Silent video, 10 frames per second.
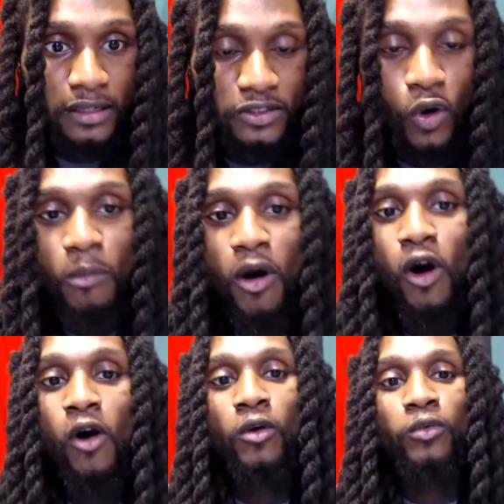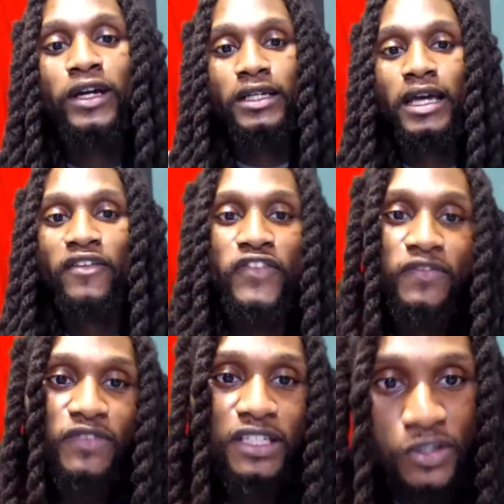So I'm already at
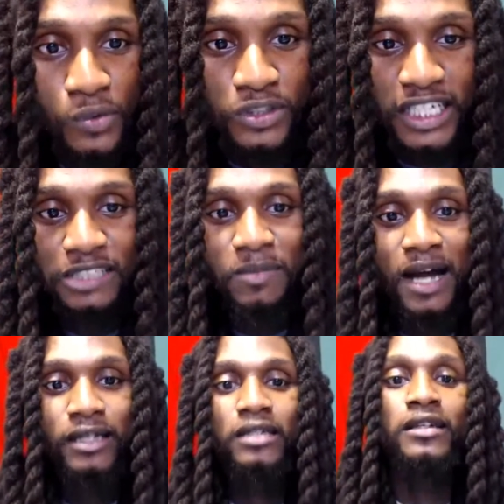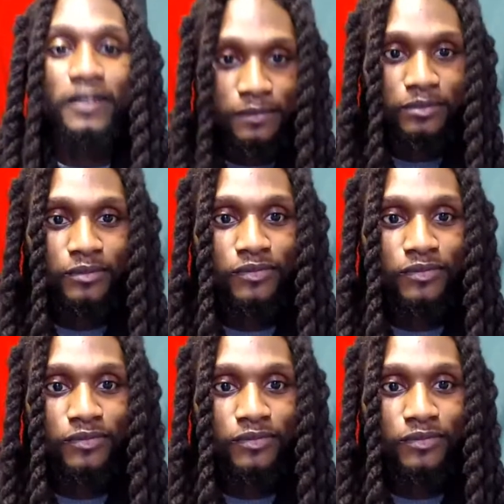52 just by eating